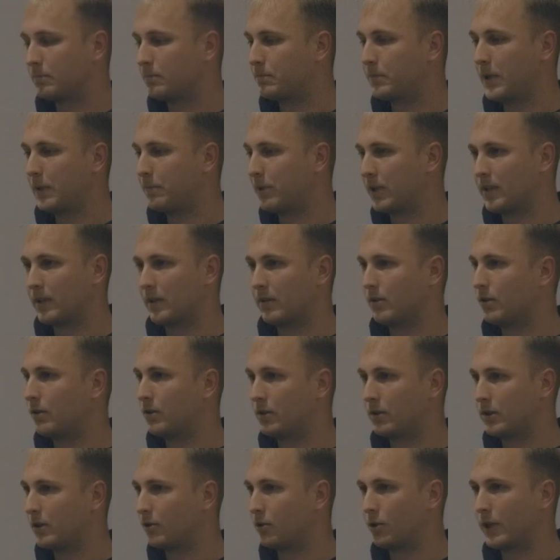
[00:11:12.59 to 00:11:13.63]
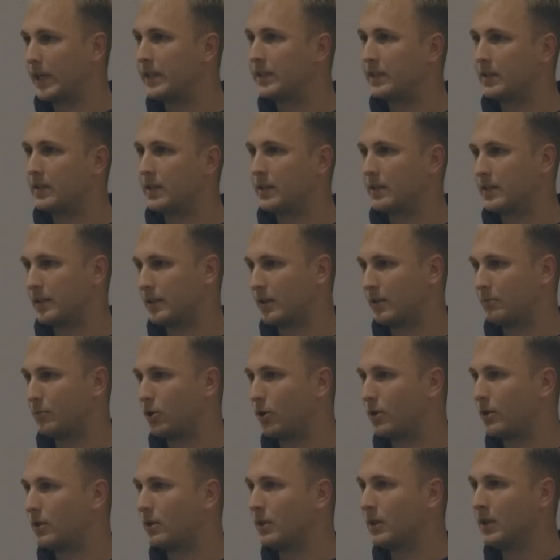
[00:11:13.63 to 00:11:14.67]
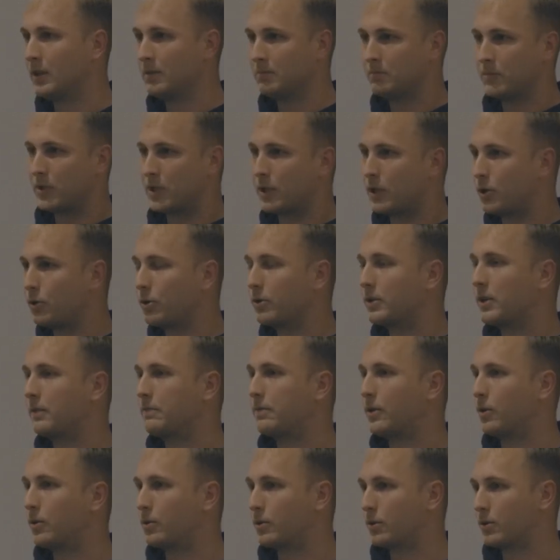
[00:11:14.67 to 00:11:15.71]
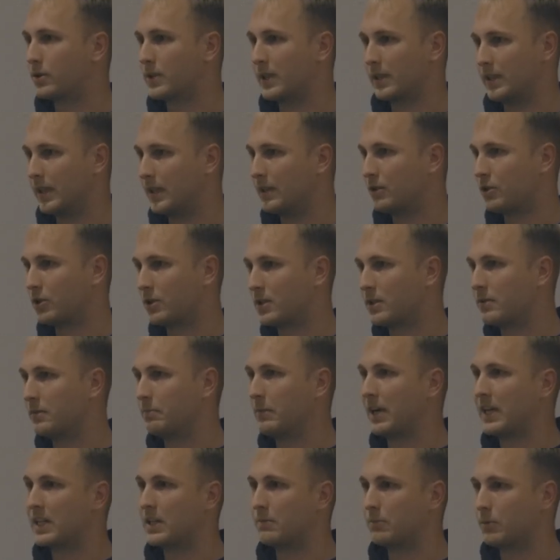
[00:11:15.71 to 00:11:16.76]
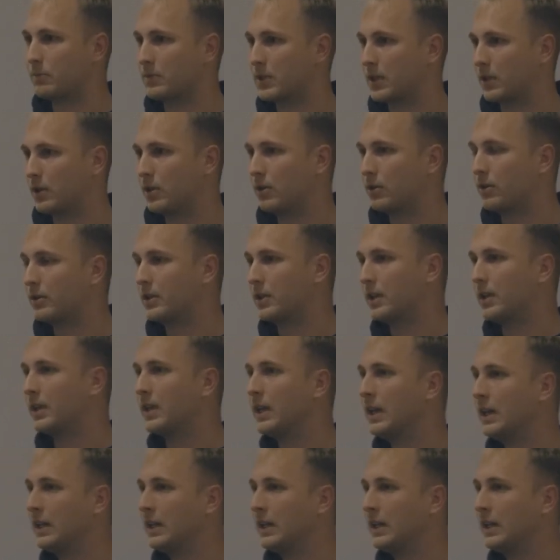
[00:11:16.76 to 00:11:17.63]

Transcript: people or entities that are more security focused, that need just the maximum security